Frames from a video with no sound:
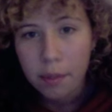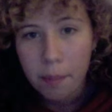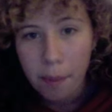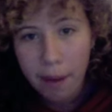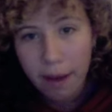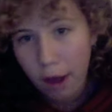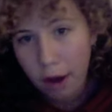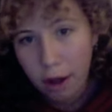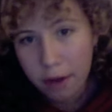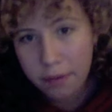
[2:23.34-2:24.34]
My back got
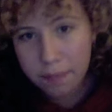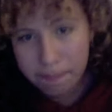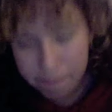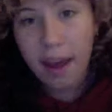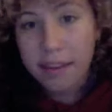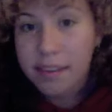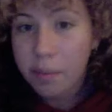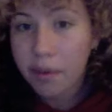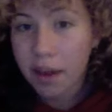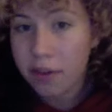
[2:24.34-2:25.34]
hot.
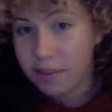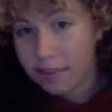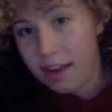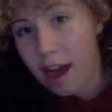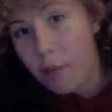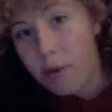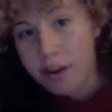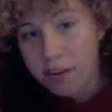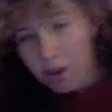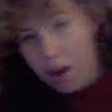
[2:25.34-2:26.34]
Something else I wanted
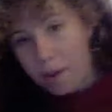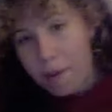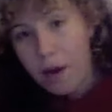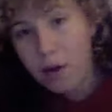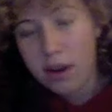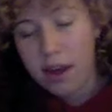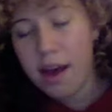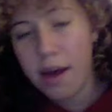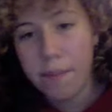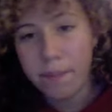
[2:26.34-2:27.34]
to talk about.
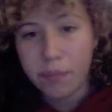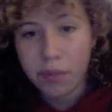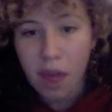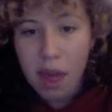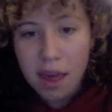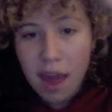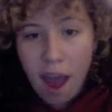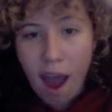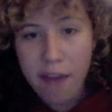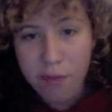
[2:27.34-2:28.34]

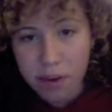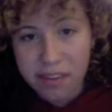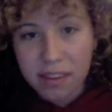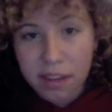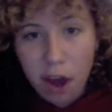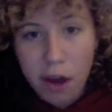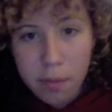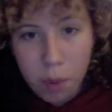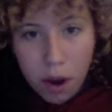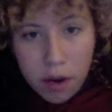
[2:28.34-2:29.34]
I've recently gotten a
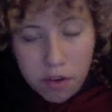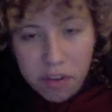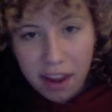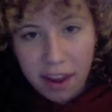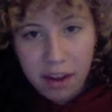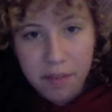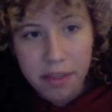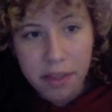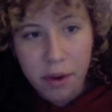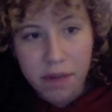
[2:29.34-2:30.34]
more understanding of the
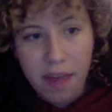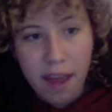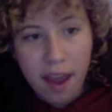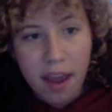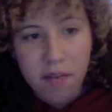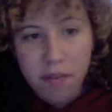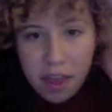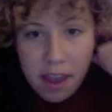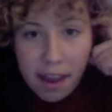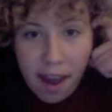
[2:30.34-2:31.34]
theory of that kind of
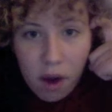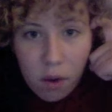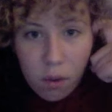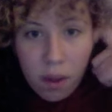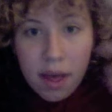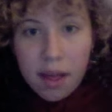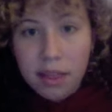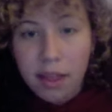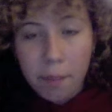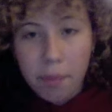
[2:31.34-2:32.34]
thing, how
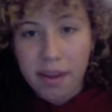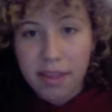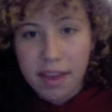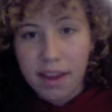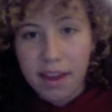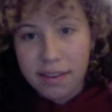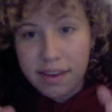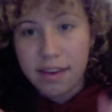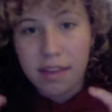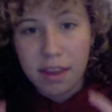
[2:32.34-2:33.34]
lumping things
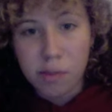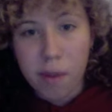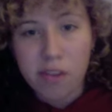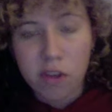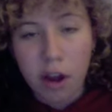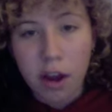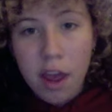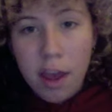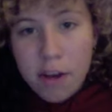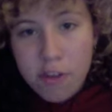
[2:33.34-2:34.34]
into things based on
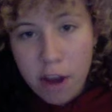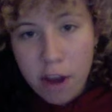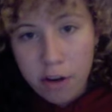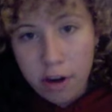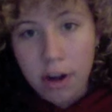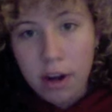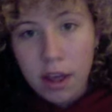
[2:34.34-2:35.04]
gender,